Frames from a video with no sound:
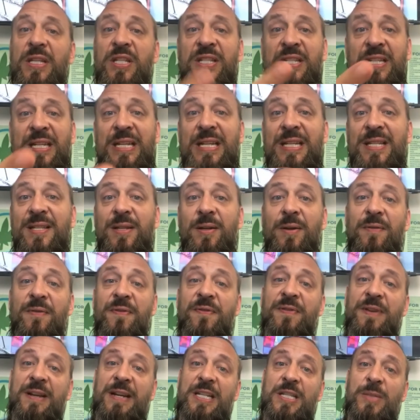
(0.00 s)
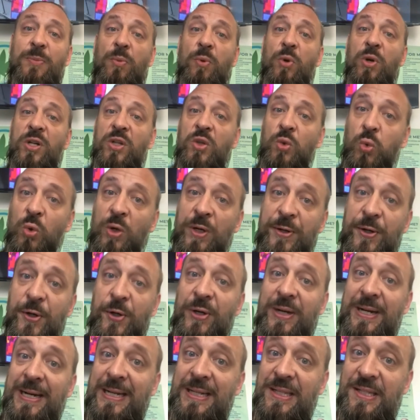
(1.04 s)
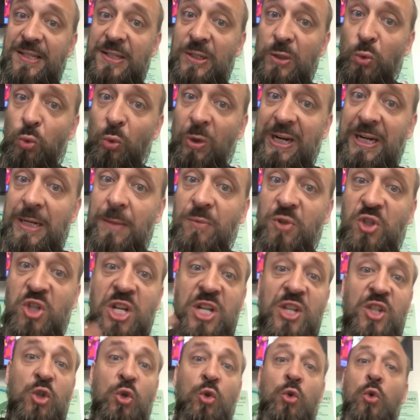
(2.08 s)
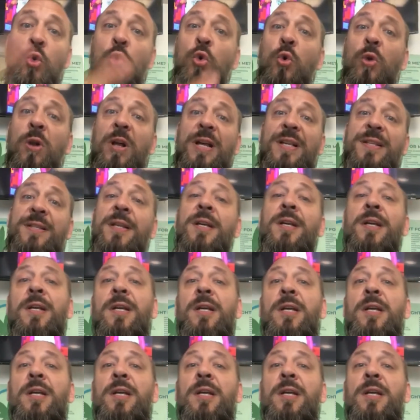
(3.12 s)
See us on Facebook, Twitter, Instagram. Just Google us.